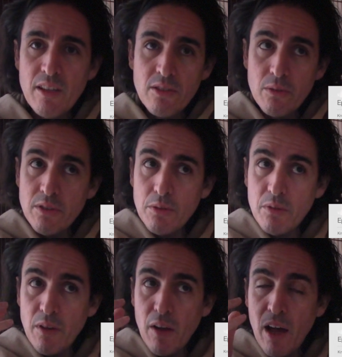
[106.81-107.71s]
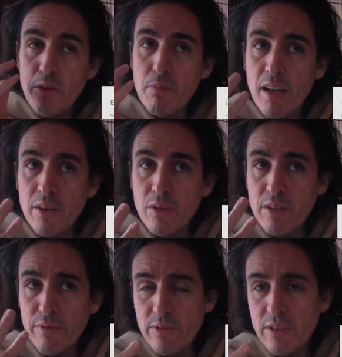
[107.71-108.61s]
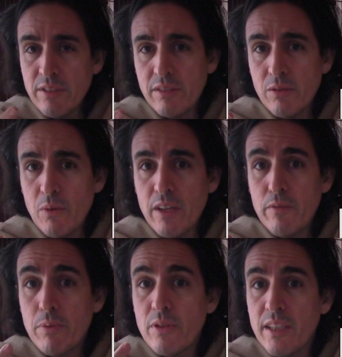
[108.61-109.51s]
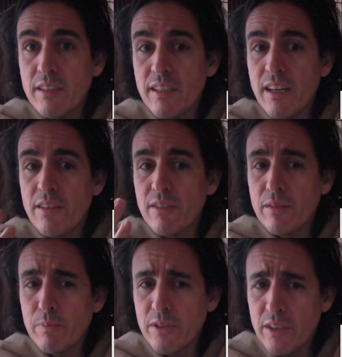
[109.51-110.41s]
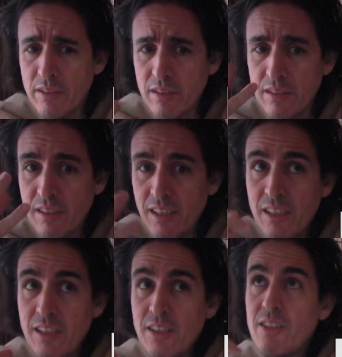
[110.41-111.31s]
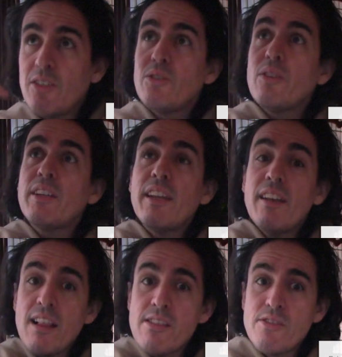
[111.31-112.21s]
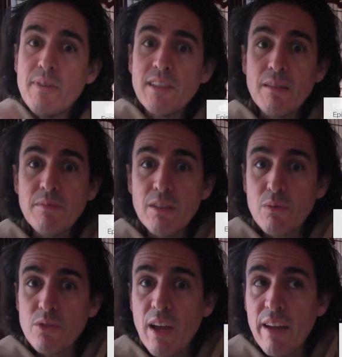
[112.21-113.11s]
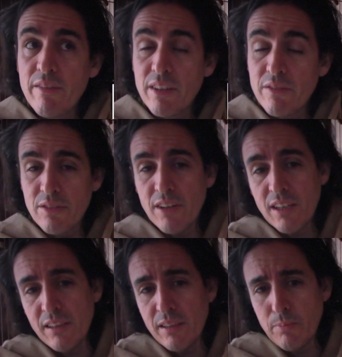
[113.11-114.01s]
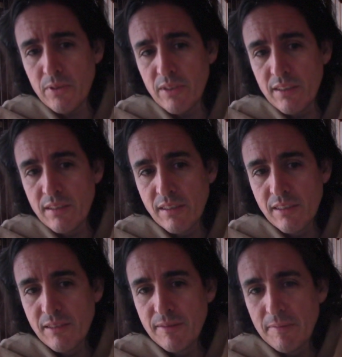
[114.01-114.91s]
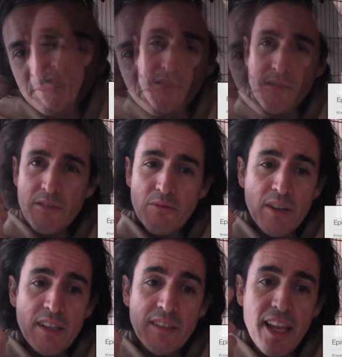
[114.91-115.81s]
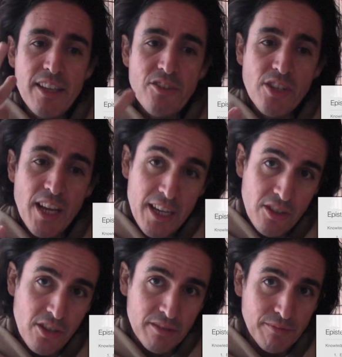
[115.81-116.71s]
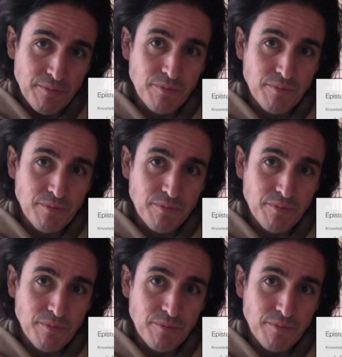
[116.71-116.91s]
So it's anuman, or inference, is a way of putting together experiences to get knowledge about something which you haven't even directly experienced. And the third way is education.